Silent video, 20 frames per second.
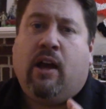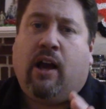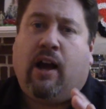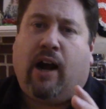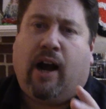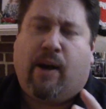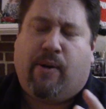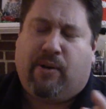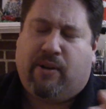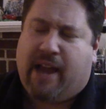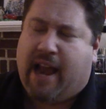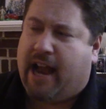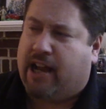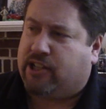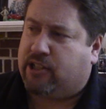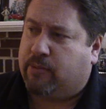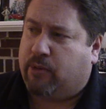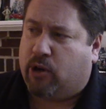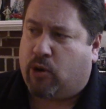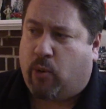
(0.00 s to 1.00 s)
I
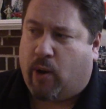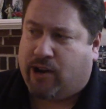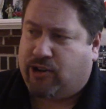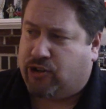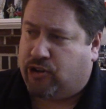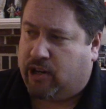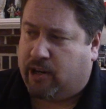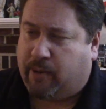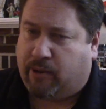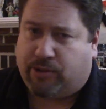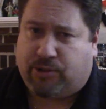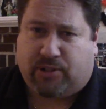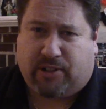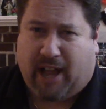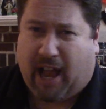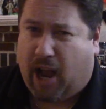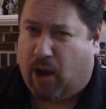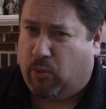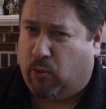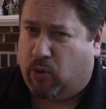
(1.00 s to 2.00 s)
asked him a question about
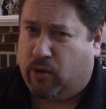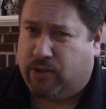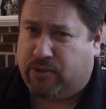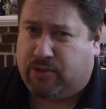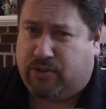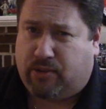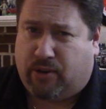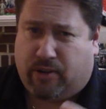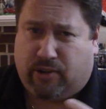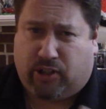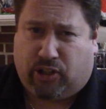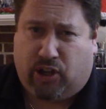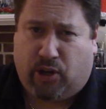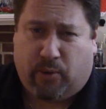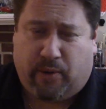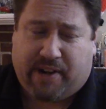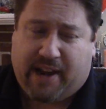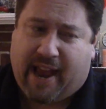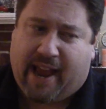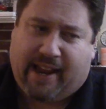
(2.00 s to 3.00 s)
Star Wars during the
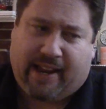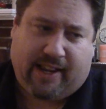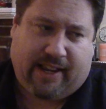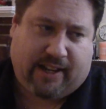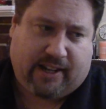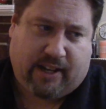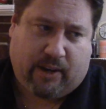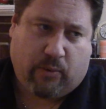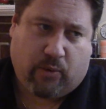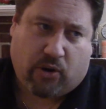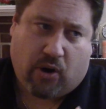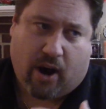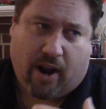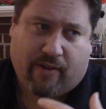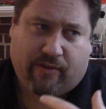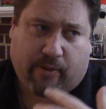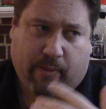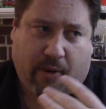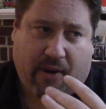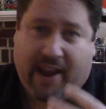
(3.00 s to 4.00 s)
Q&A, and he went on
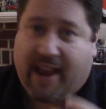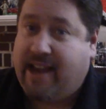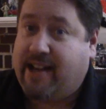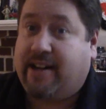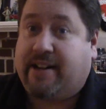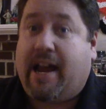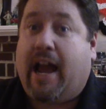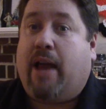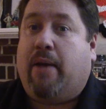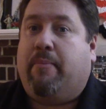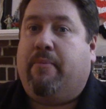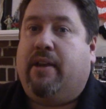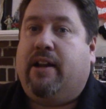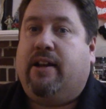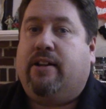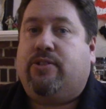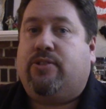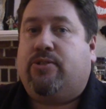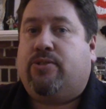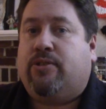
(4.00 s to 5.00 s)
for about 8 or 9
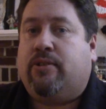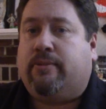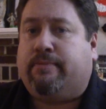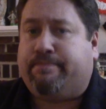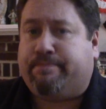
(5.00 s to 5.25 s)
minutes